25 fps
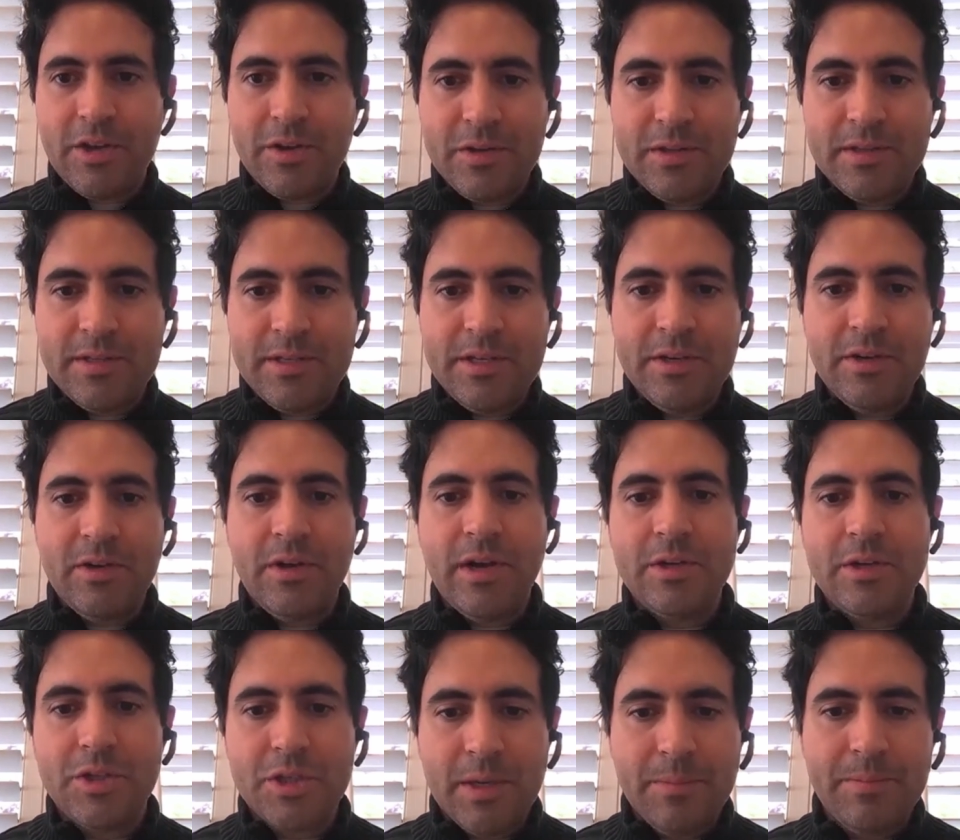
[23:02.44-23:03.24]
a good
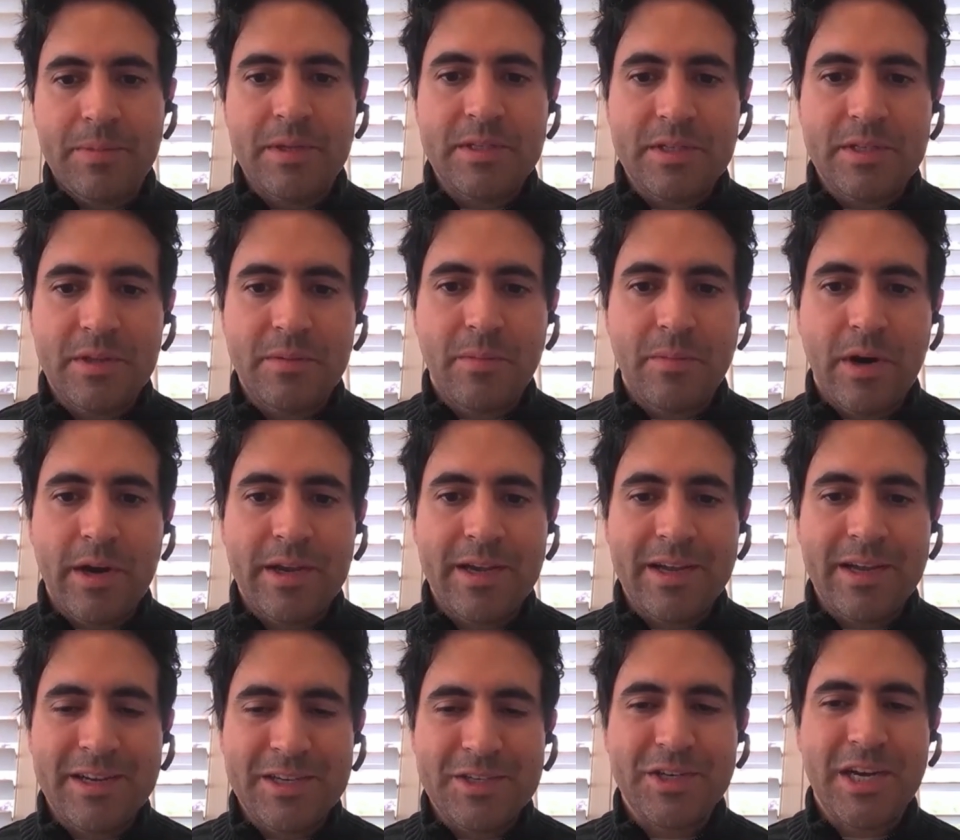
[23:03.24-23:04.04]
deal, I'd jump into the
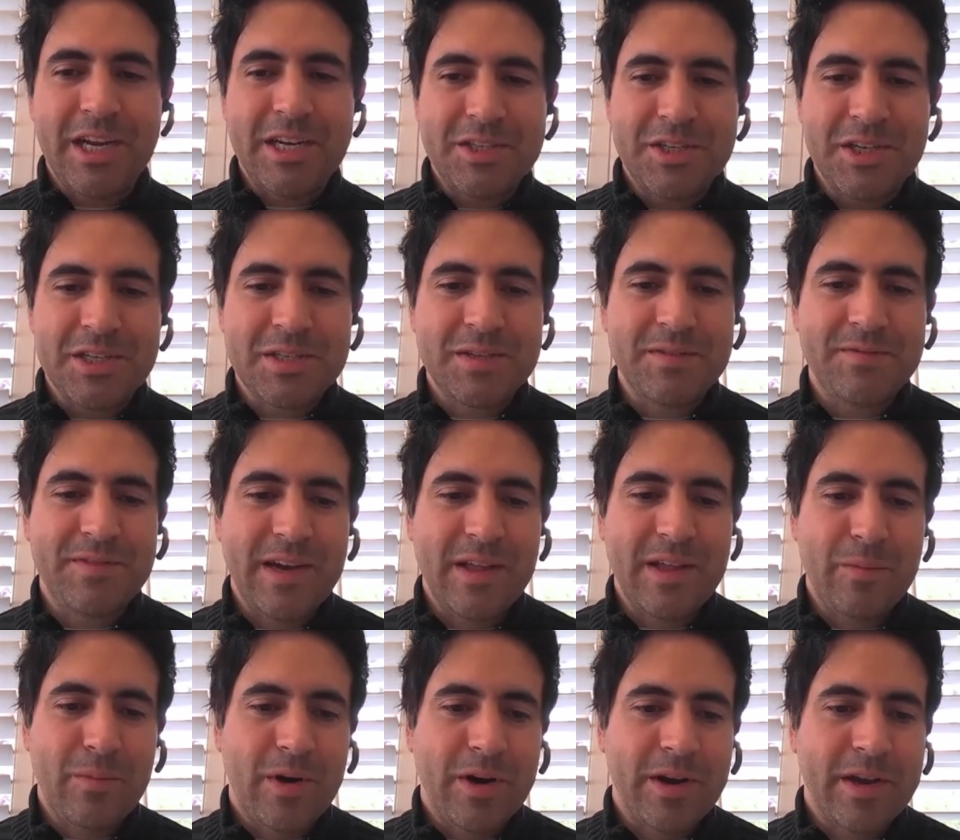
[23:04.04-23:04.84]
market and try to
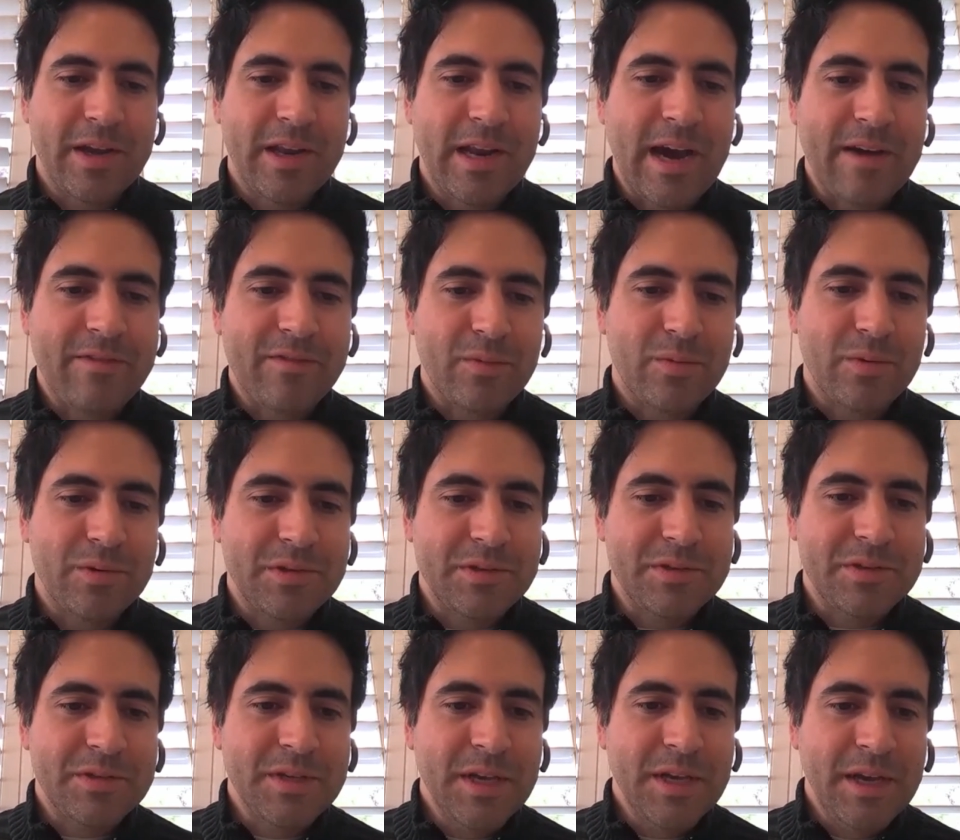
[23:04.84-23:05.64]
justify the market
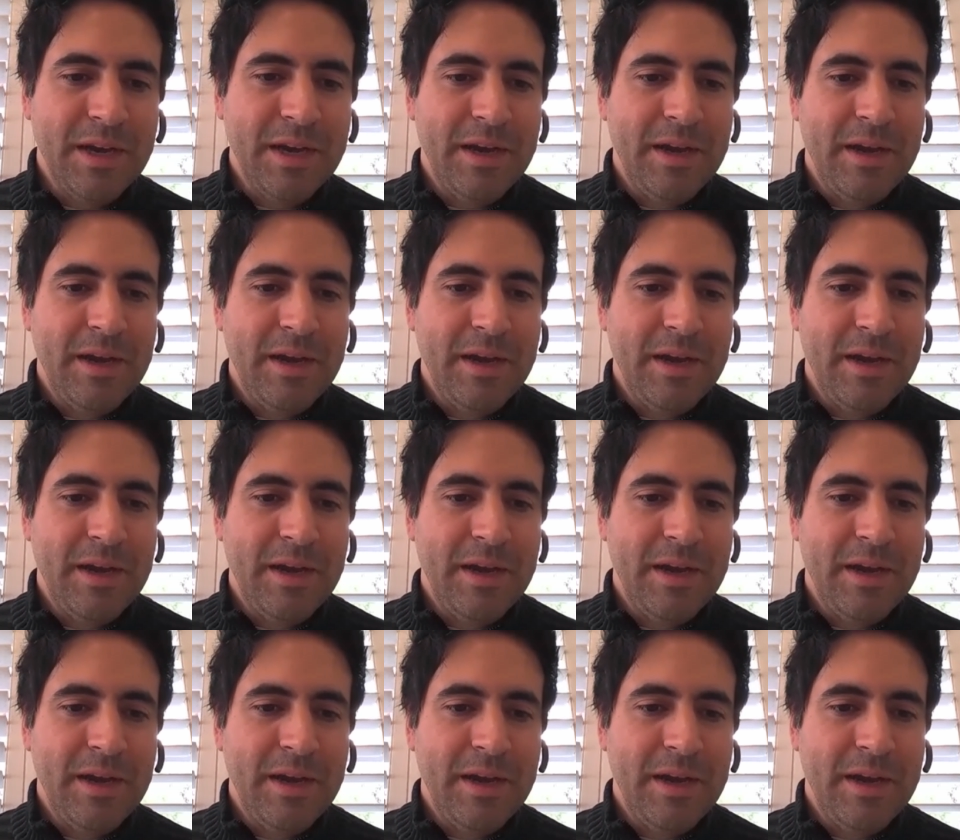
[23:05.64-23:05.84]
afterwards.